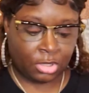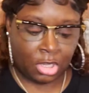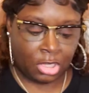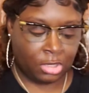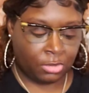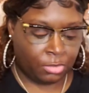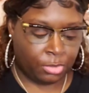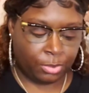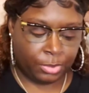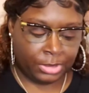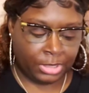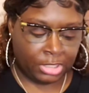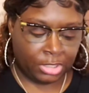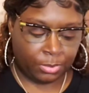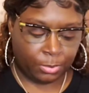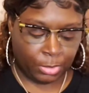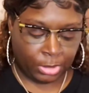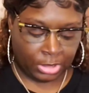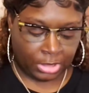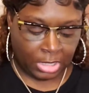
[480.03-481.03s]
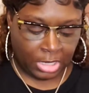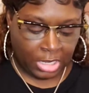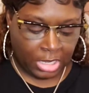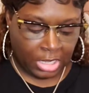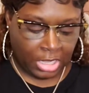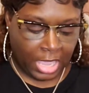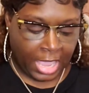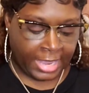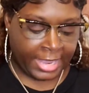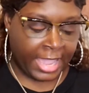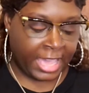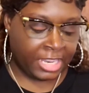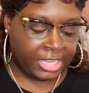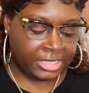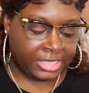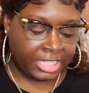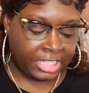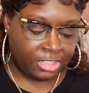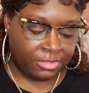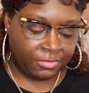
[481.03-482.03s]
all over the place. But I got a
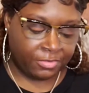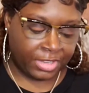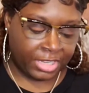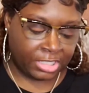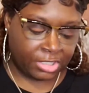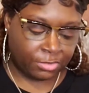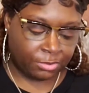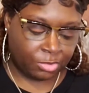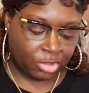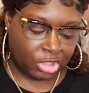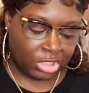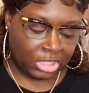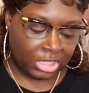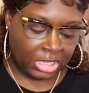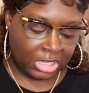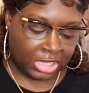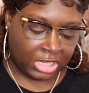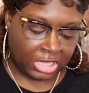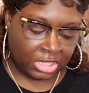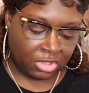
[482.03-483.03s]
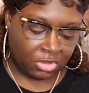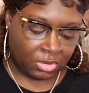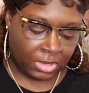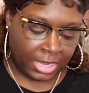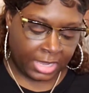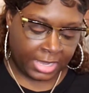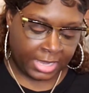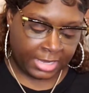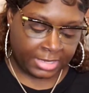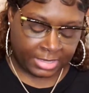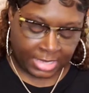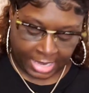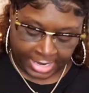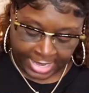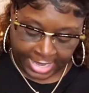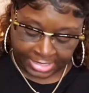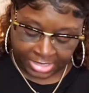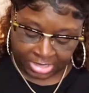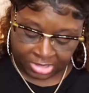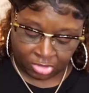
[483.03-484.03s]
denim vest from Shein, you guys. I
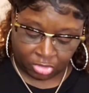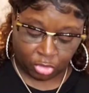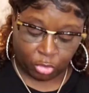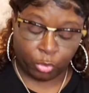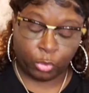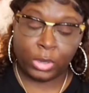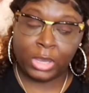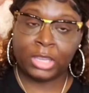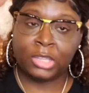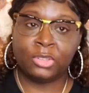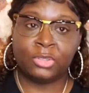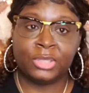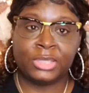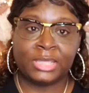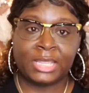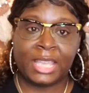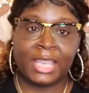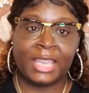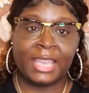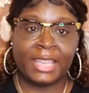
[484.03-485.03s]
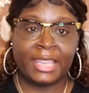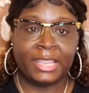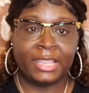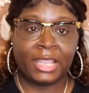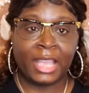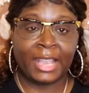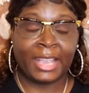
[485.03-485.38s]
got this on the regular side.